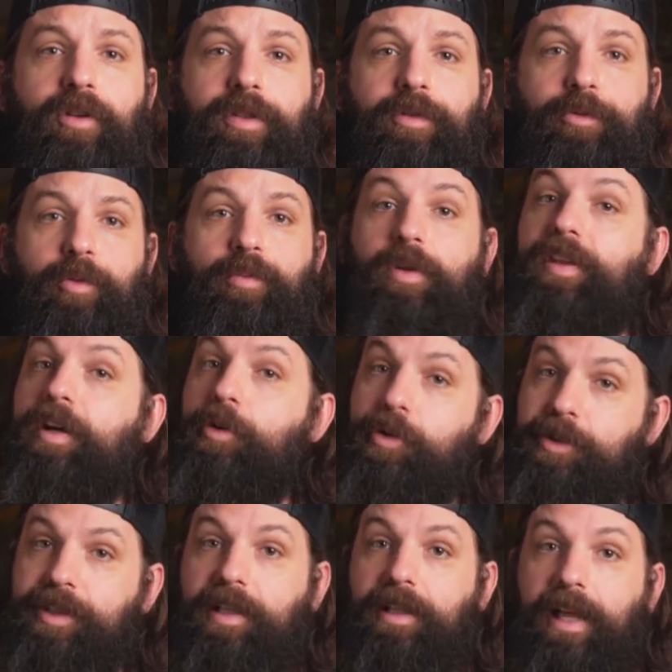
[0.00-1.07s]
the room with
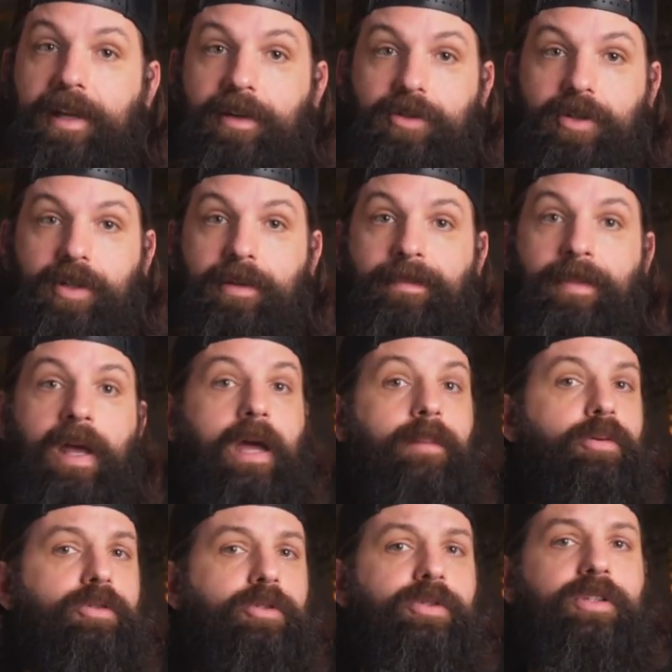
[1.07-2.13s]
acoustical energy and
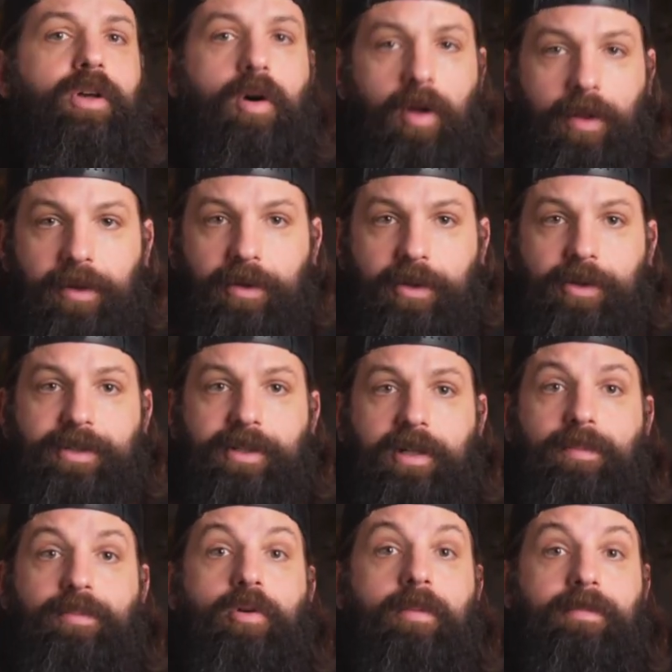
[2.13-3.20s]
produce all the acoustical
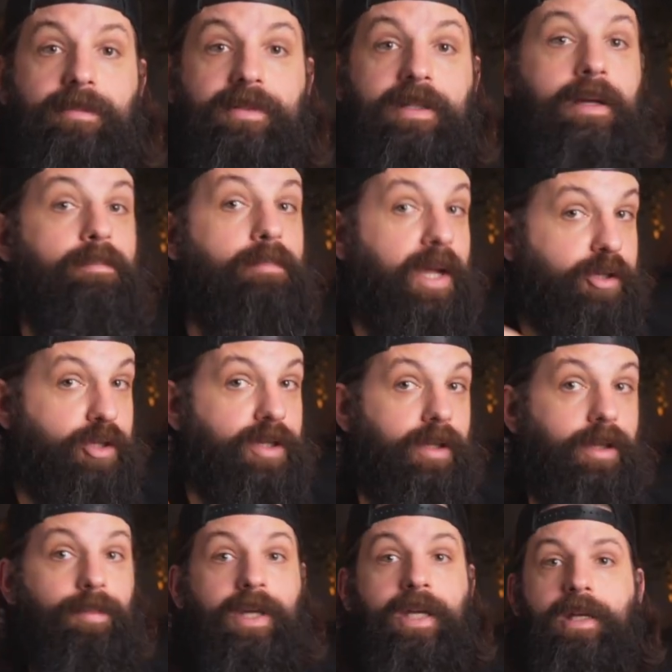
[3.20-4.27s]
problems mentioned in
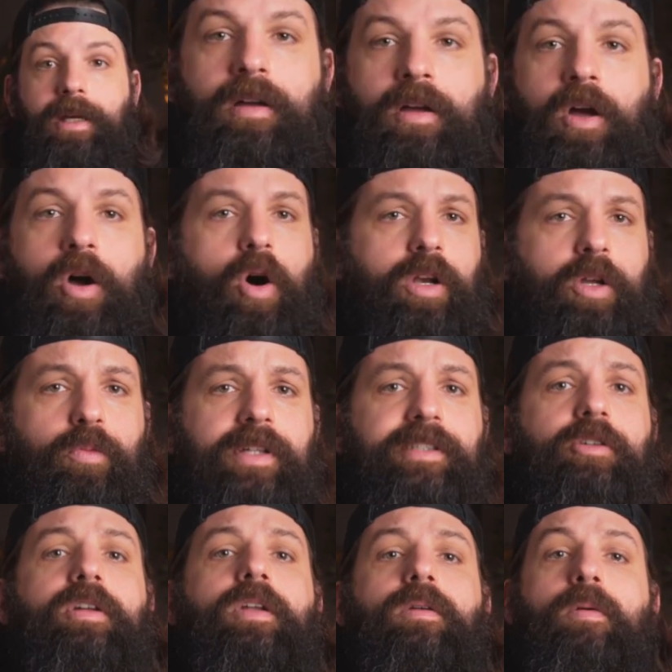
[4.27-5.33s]
the beginning. Only once
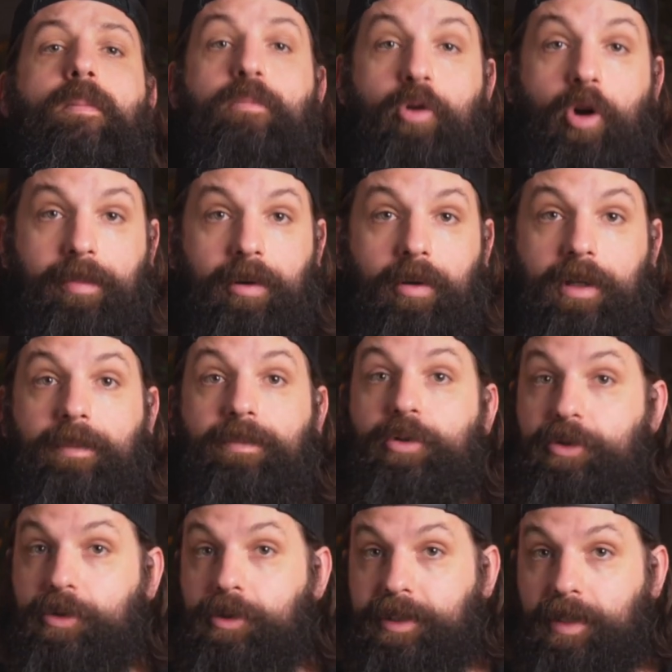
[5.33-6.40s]
you can properly
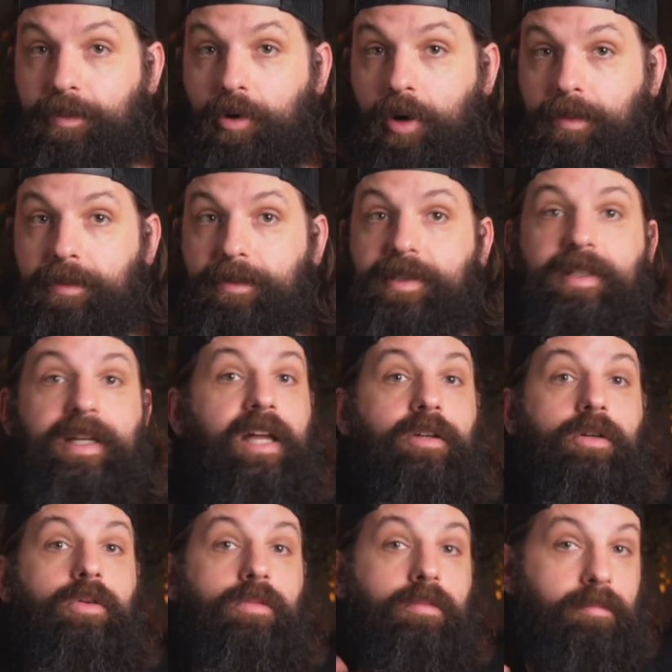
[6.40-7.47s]
produce the problems can
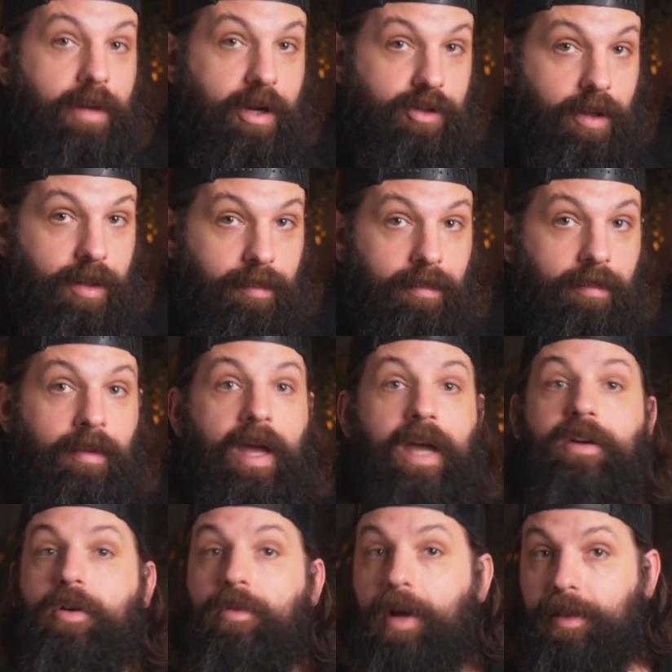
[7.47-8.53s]
you measure them and
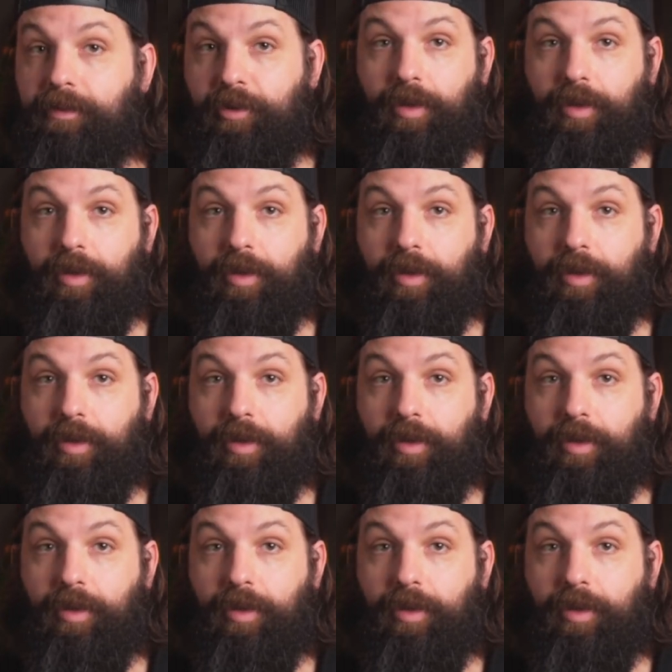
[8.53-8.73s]
correct for